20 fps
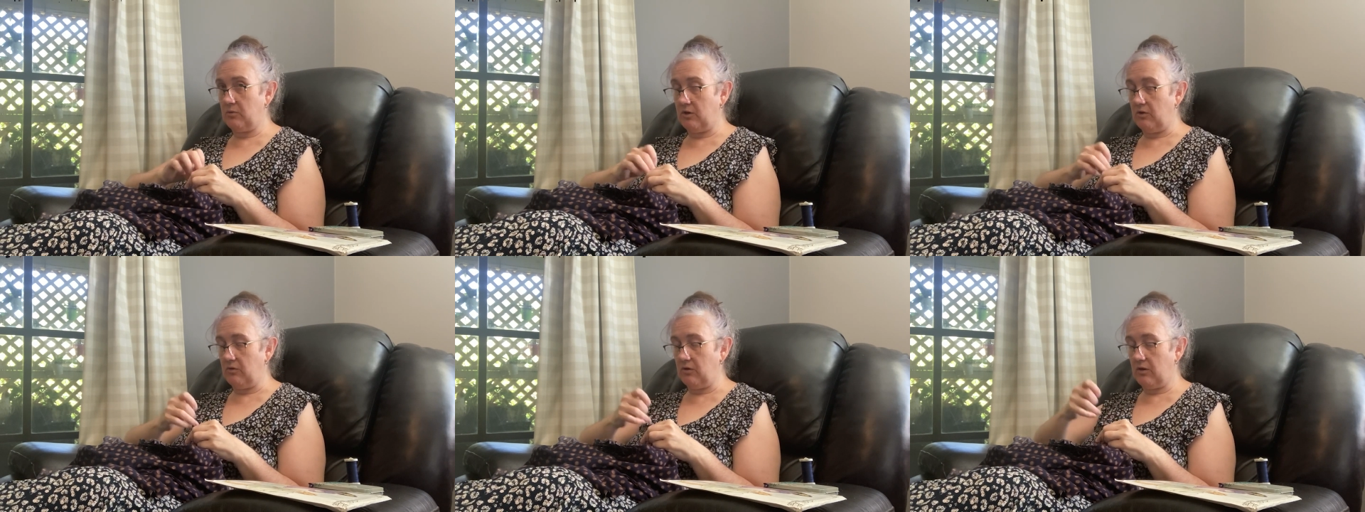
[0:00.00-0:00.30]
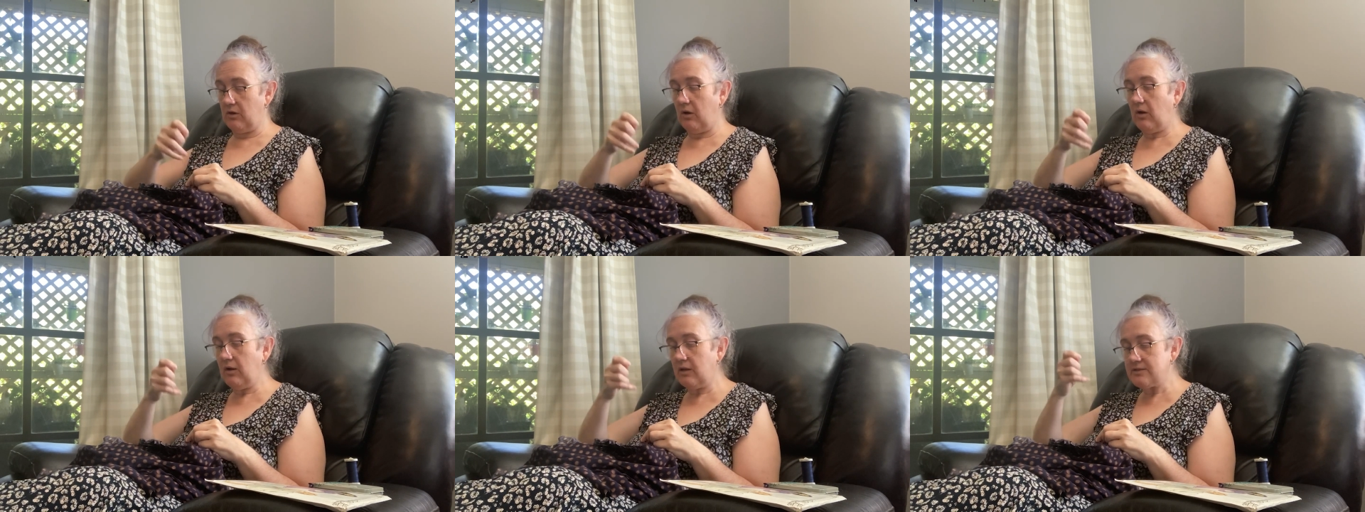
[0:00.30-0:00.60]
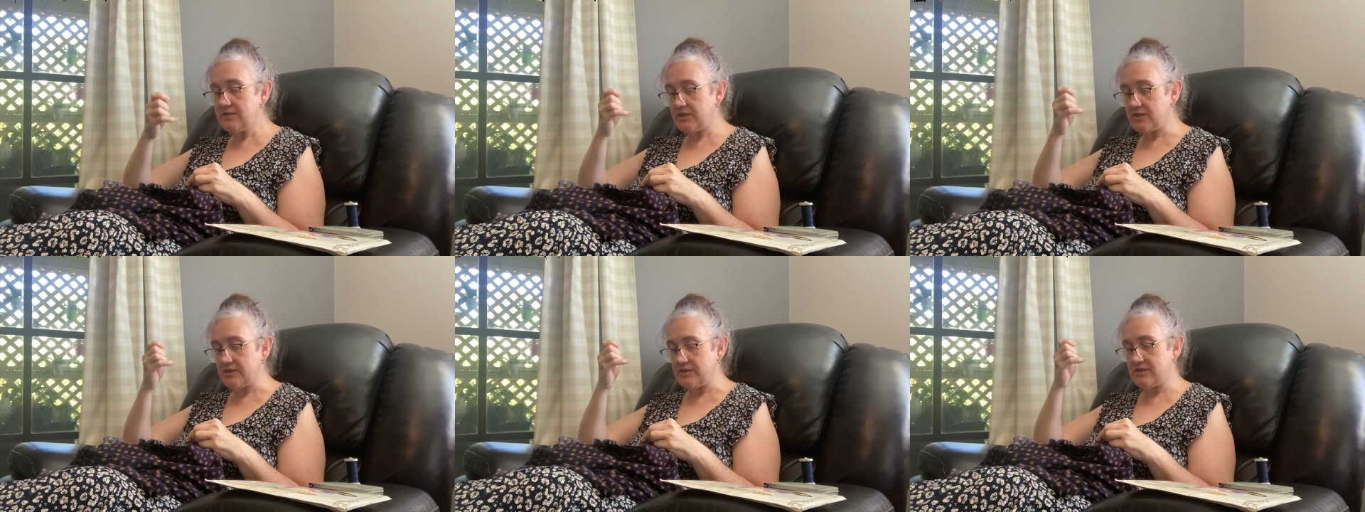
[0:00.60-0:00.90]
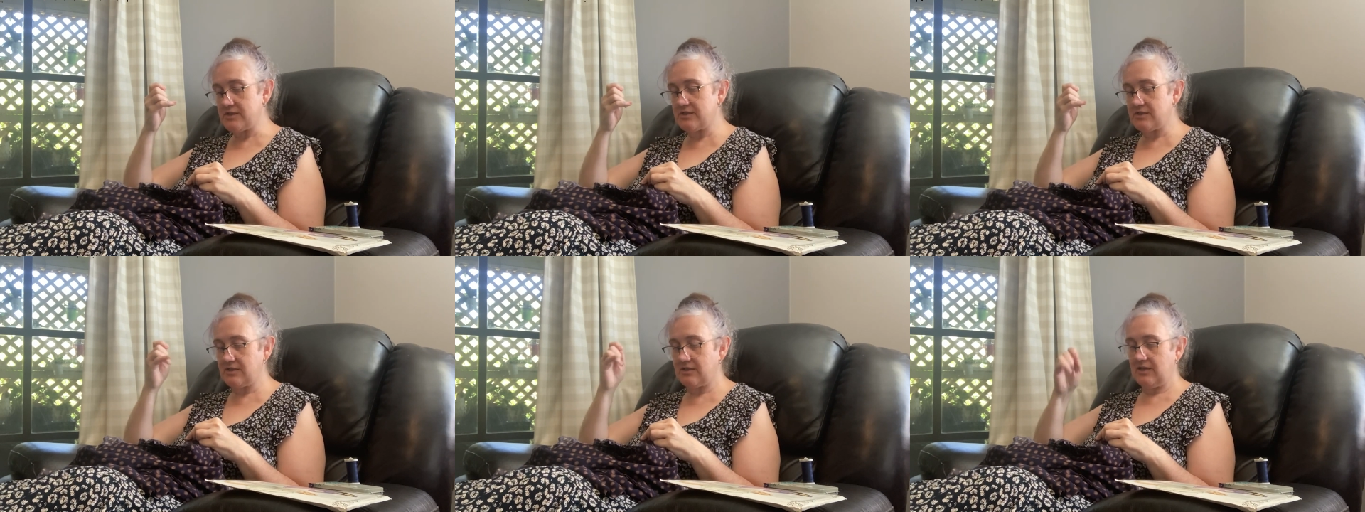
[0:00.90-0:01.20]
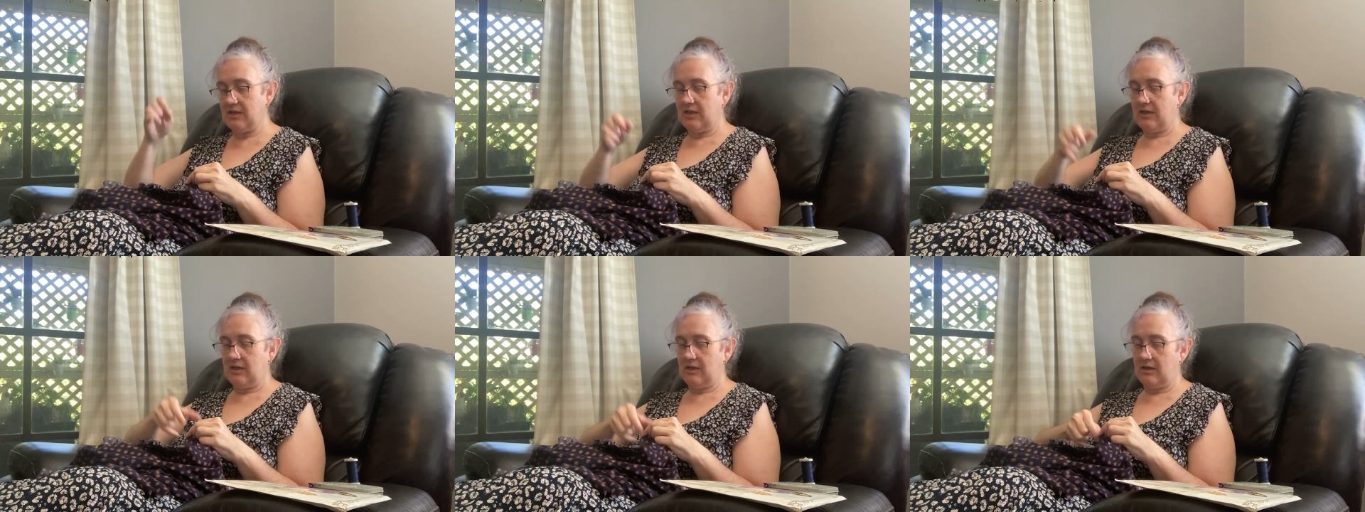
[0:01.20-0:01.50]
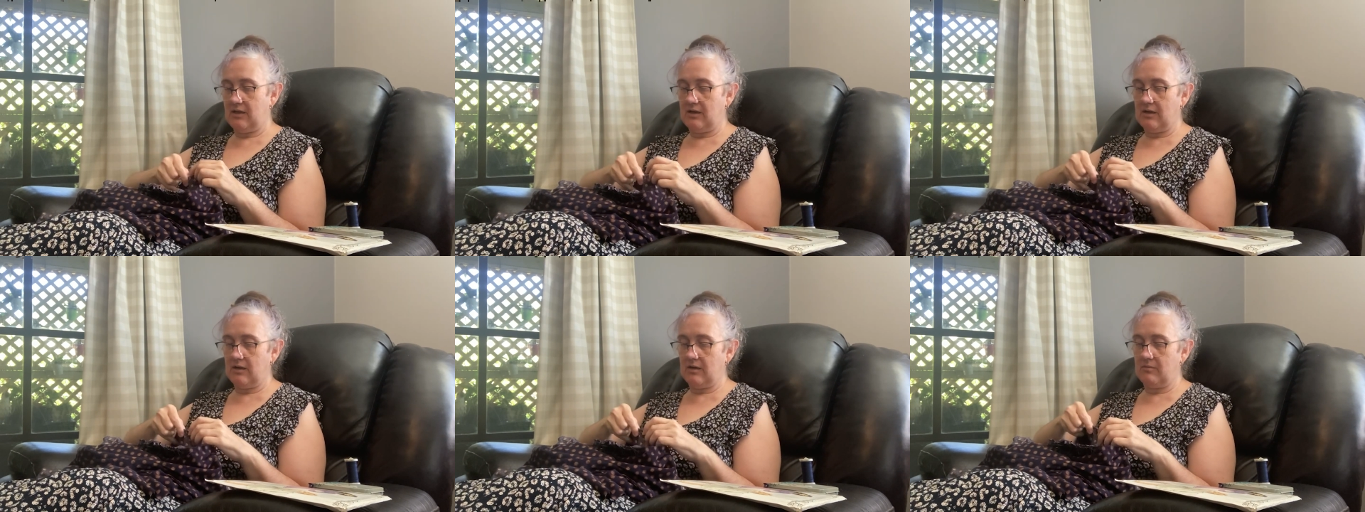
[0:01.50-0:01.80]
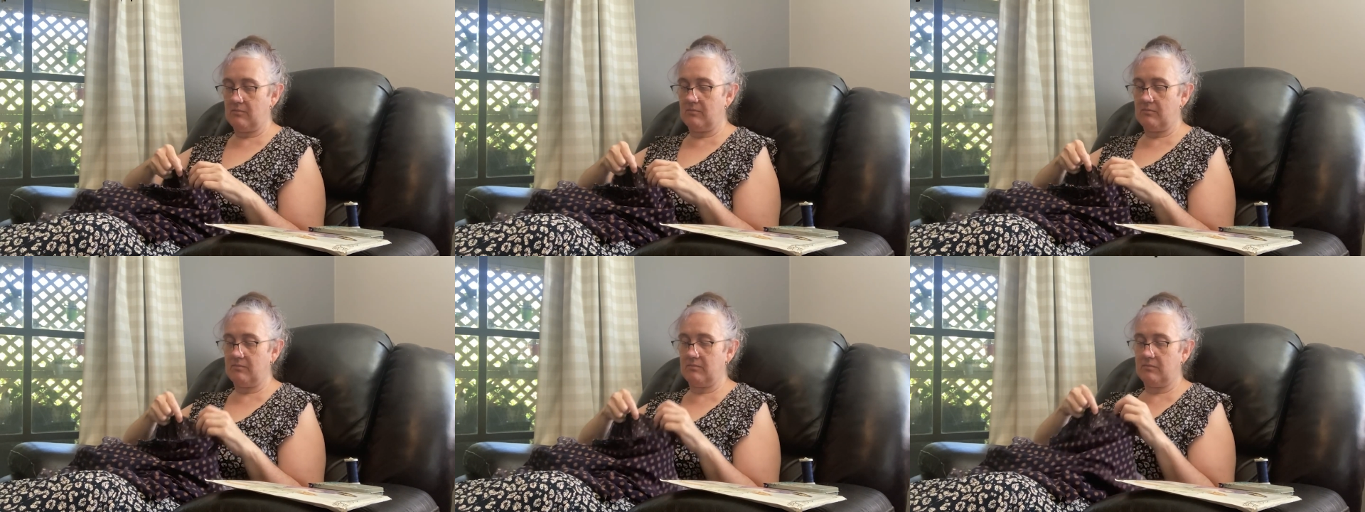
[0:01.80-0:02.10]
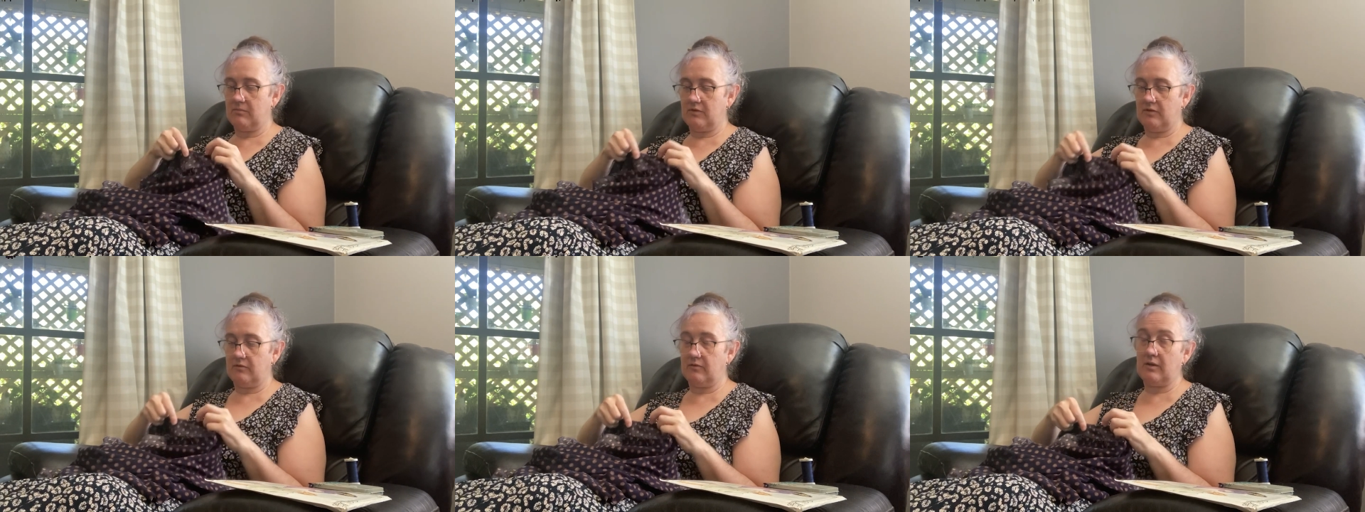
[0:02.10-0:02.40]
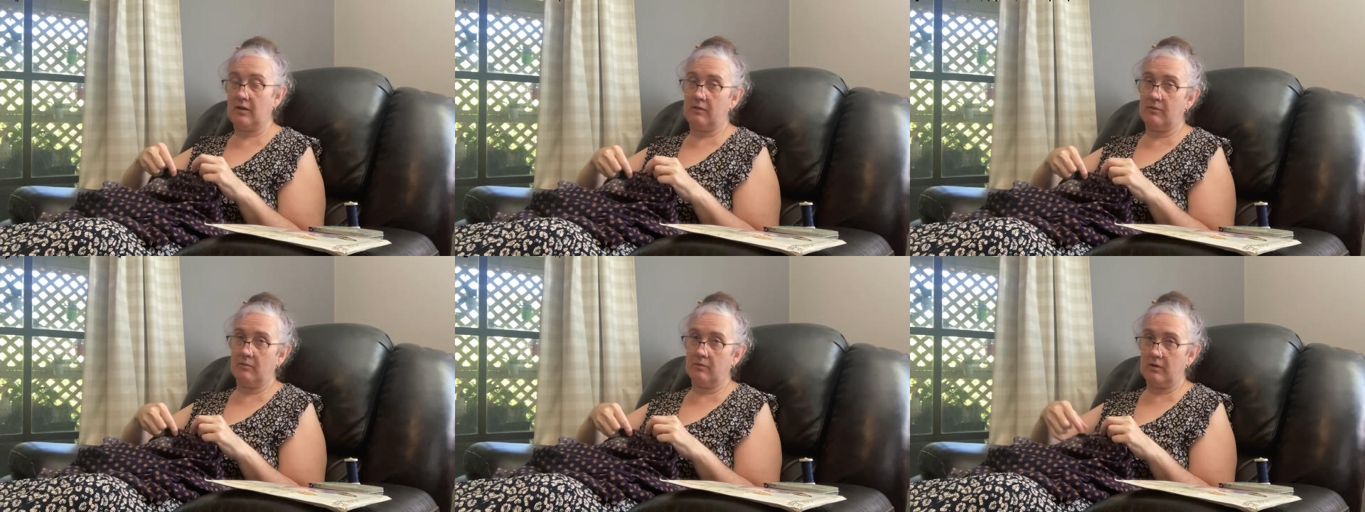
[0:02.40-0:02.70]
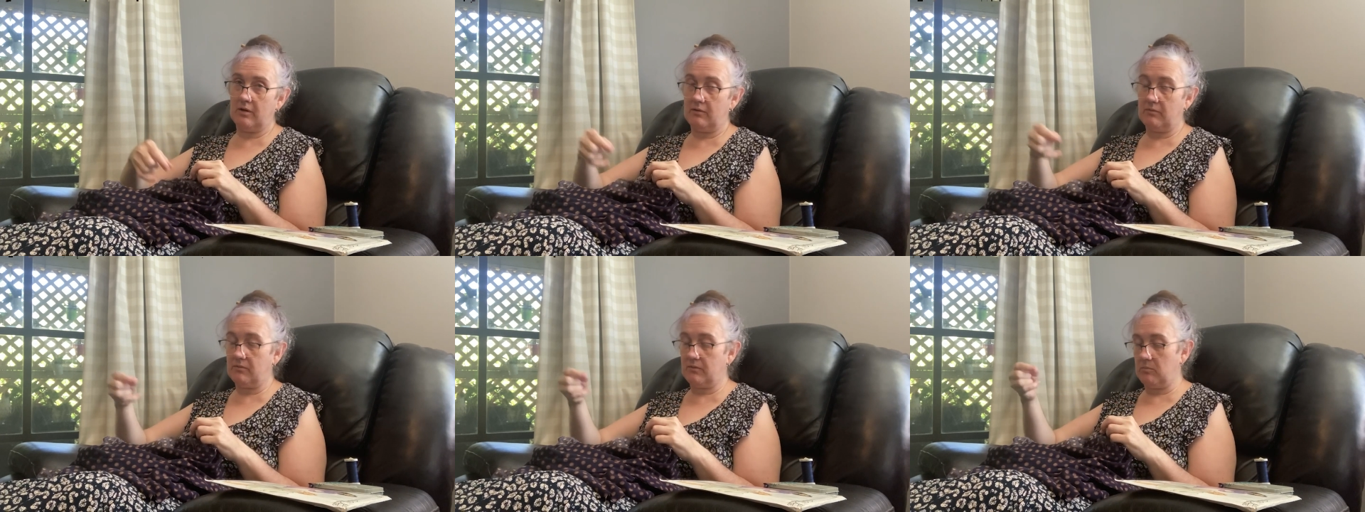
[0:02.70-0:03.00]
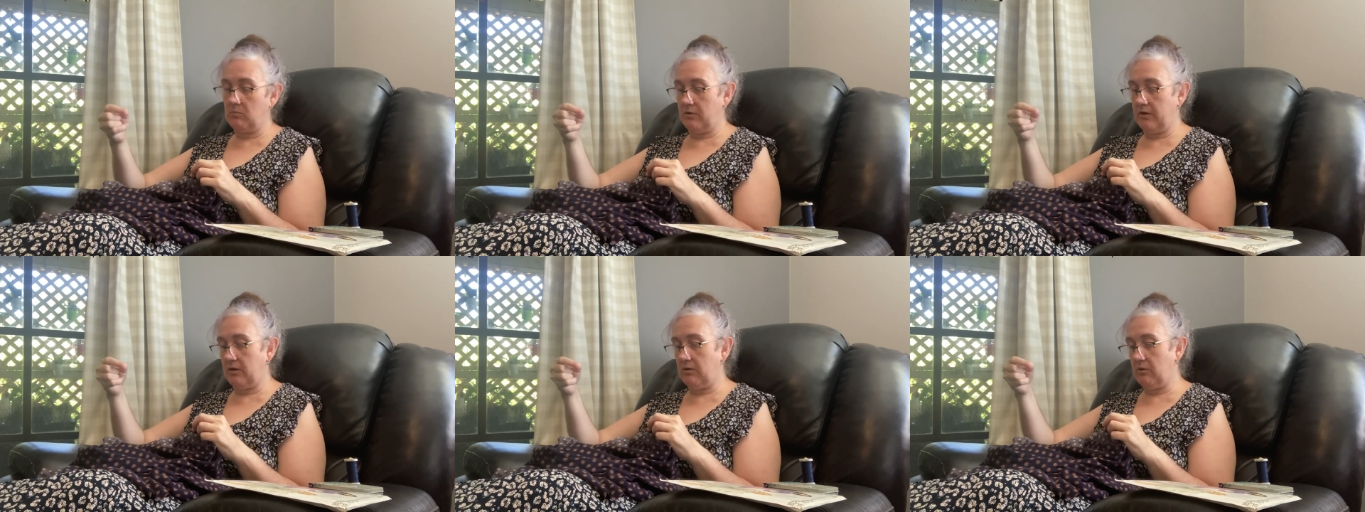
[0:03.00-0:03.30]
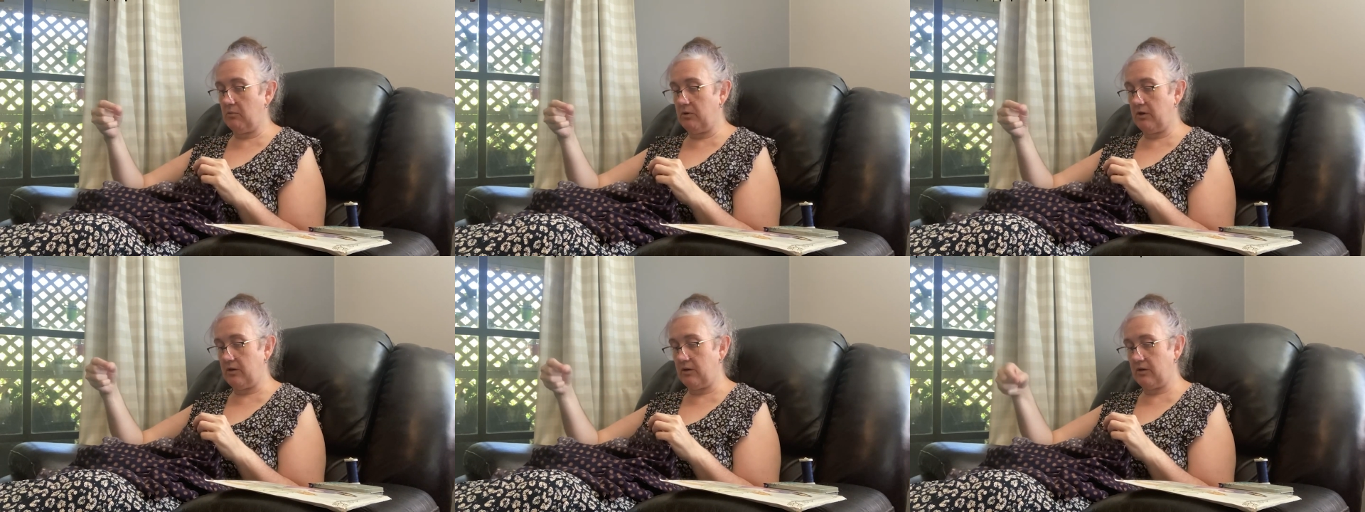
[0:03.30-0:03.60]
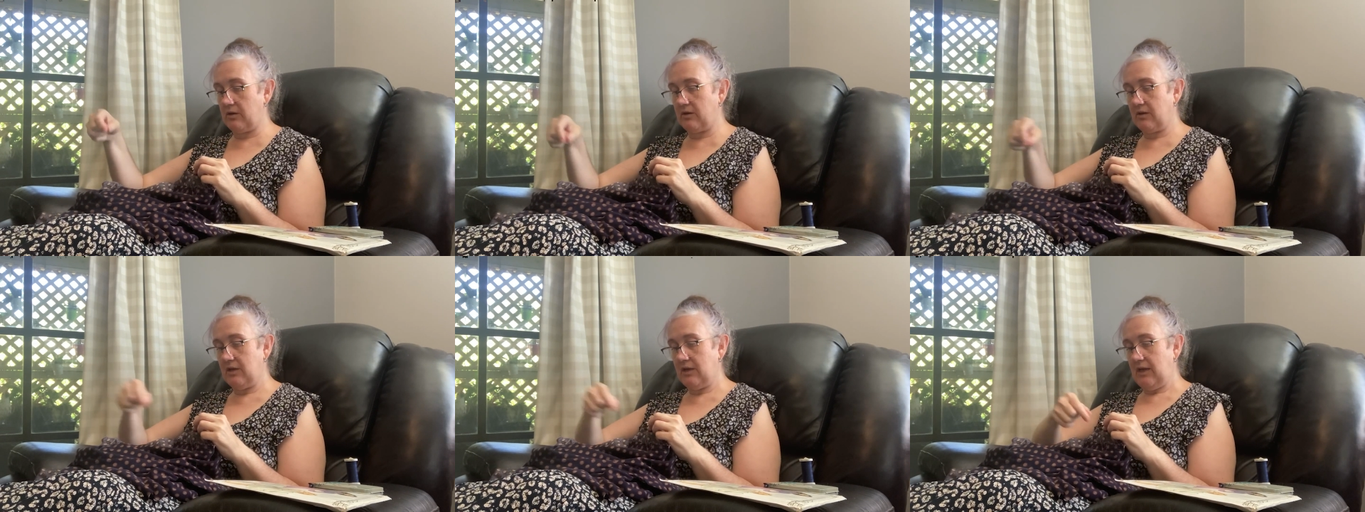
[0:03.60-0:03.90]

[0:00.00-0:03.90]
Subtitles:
oncologist just down the road from where I work.